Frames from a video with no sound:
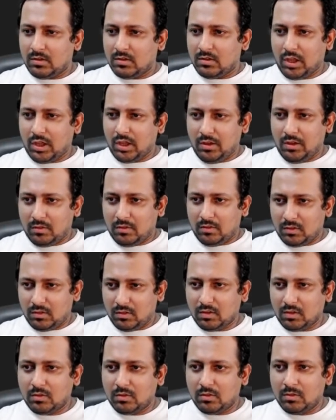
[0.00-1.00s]
Okay,
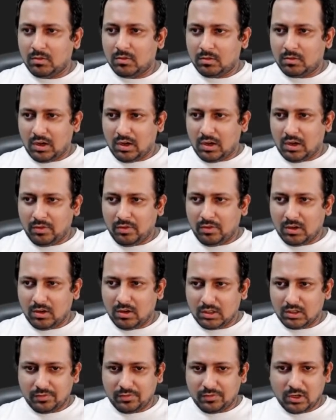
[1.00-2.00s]
so now we
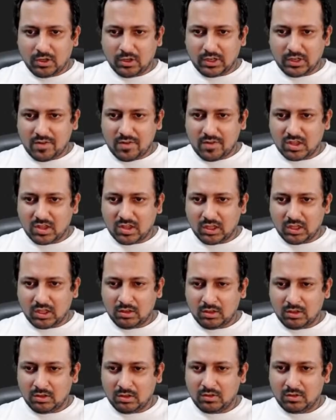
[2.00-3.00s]
got
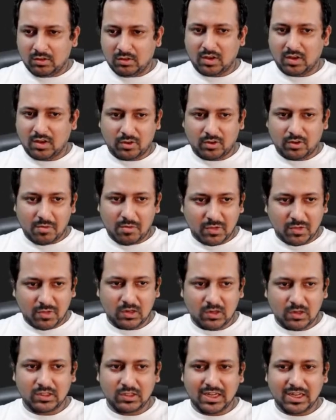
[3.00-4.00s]
everything. Just have to
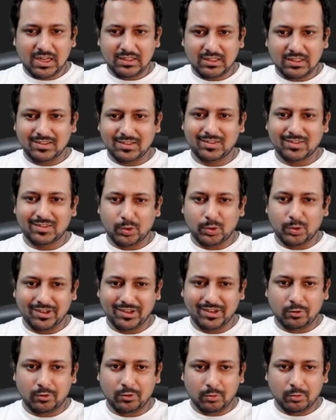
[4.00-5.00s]
remember that this is
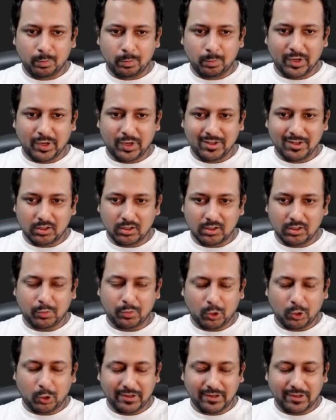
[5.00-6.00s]
going to print a
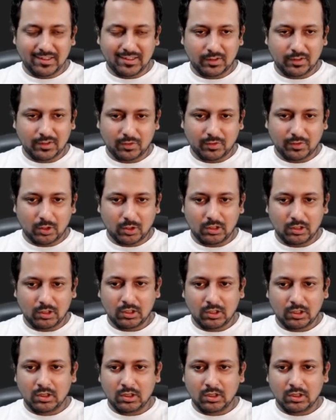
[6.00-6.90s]
progress for